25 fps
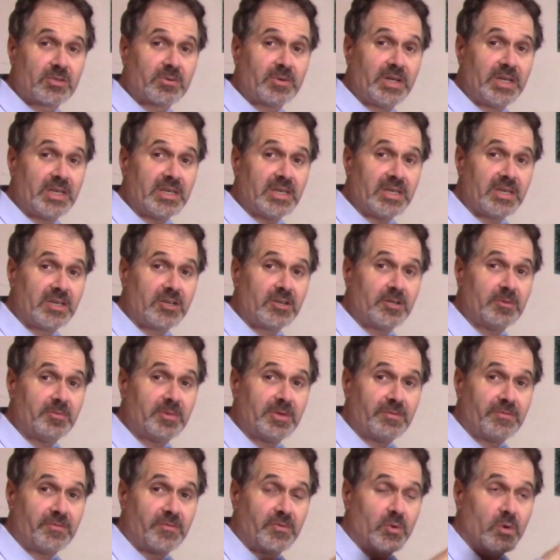three. It could be
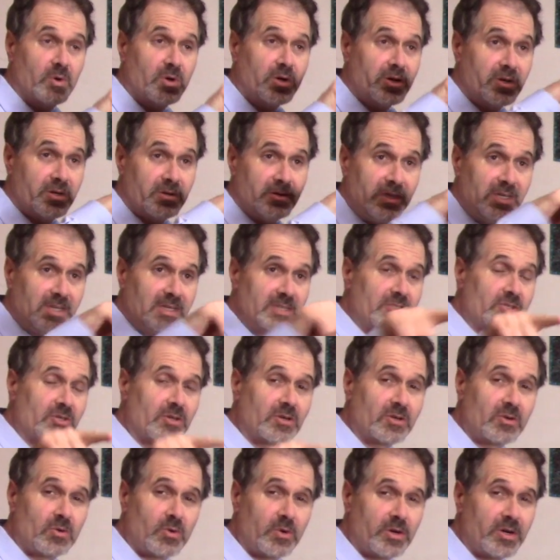four sort
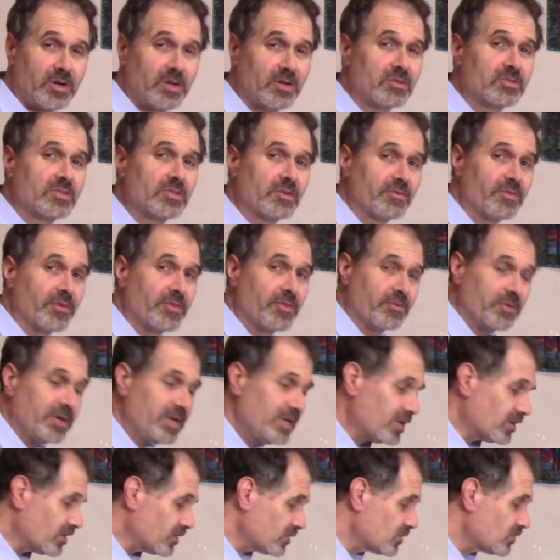of quarter notes over
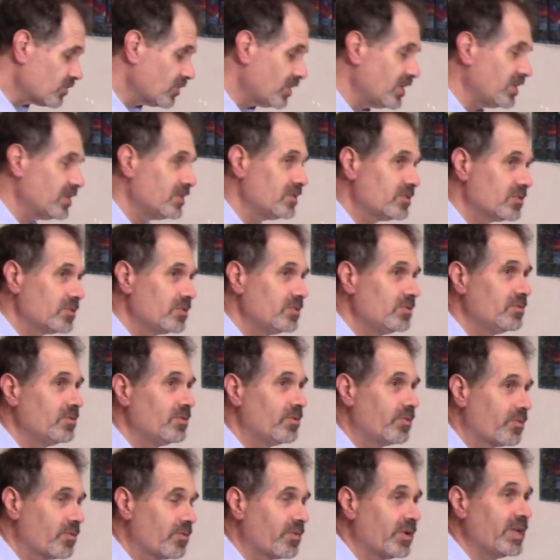three notes. One, two,
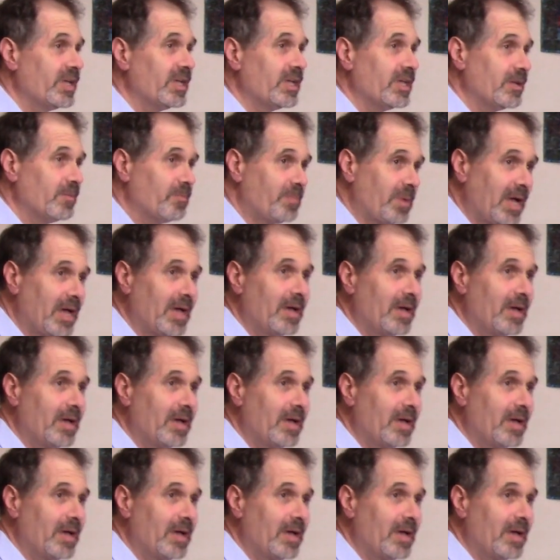three. You